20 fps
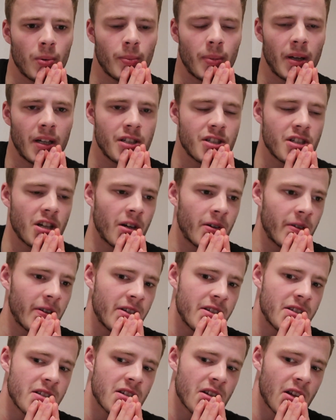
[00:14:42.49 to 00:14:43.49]
Ben &
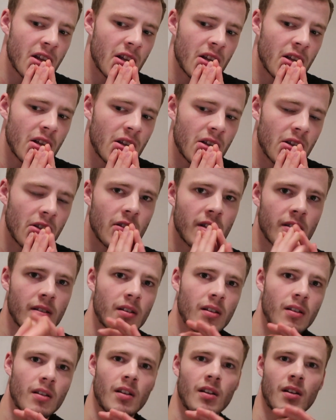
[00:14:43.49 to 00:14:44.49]
Jerry's,
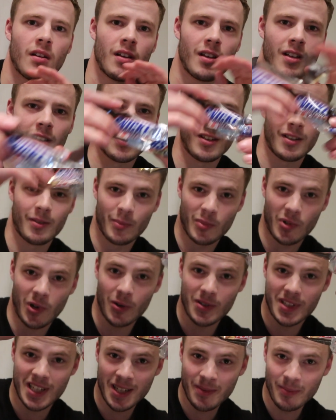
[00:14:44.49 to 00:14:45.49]

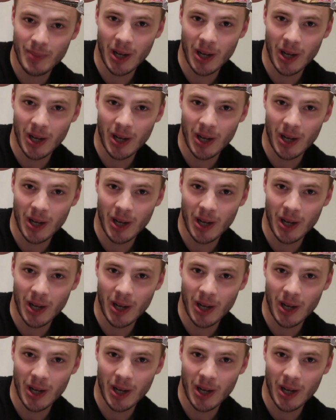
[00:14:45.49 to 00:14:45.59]
protein